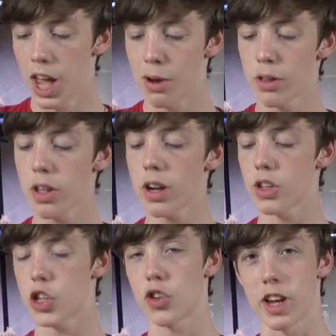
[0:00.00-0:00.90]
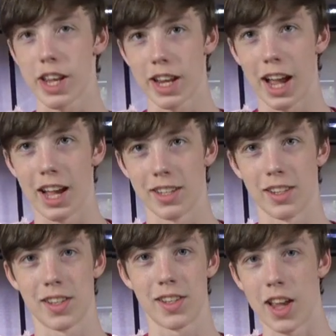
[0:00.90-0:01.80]
Now, they're not as striking as,
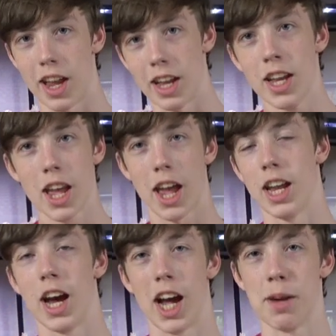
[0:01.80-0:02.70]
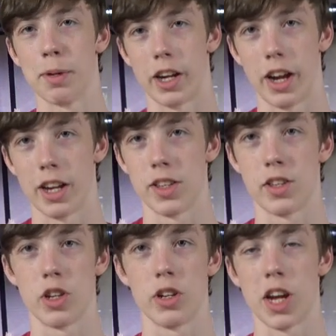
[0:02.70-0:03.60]
let's say, a
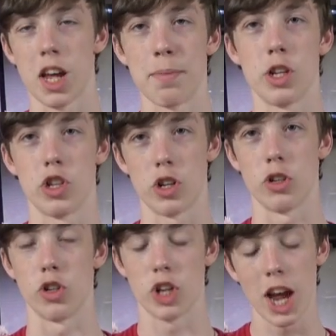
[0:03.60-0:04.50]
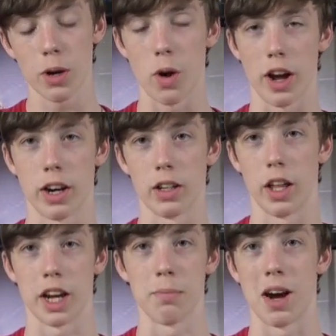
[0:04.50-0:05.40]
hybridized diamond jungle jaguar
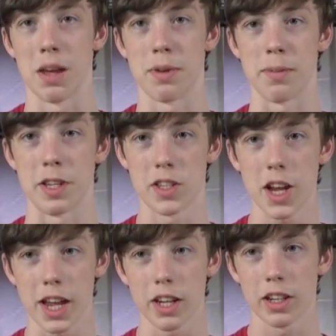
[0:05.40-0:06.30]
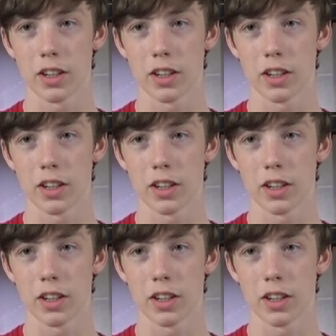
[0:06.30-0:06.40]
like my baby snake.